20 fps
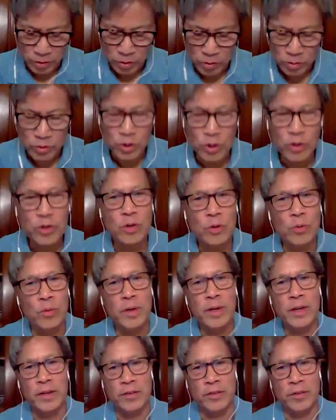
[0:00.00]
you took a
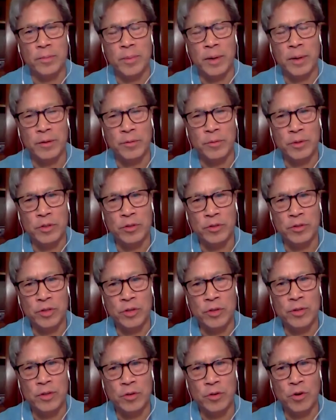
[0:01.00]
risk when you
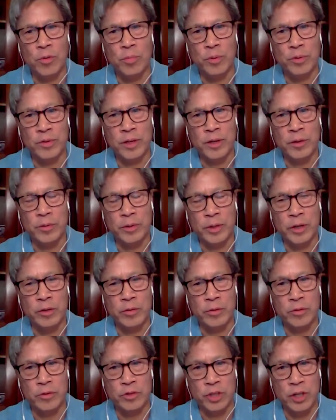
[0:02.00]
took the corporate
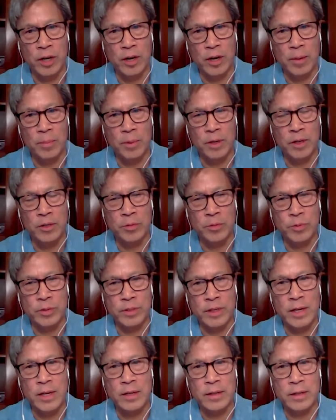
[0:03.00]
secretarial job because it
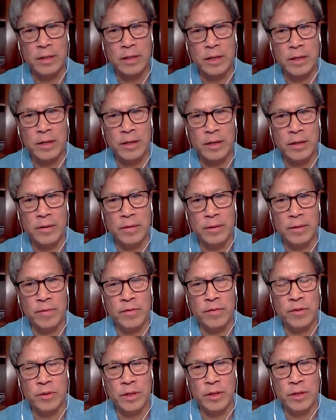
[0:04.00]
was not a
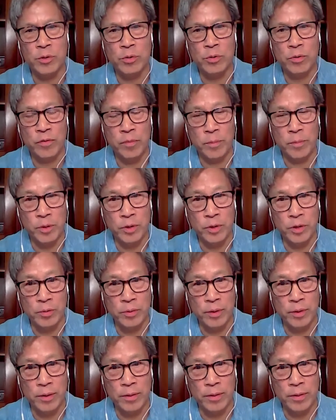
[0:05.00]
field that you were familiar
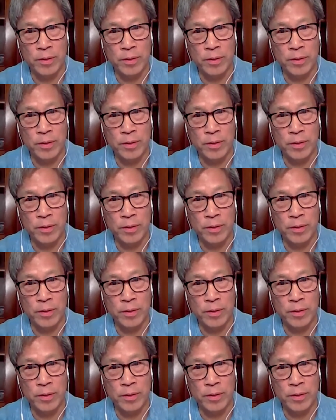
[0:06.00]
with.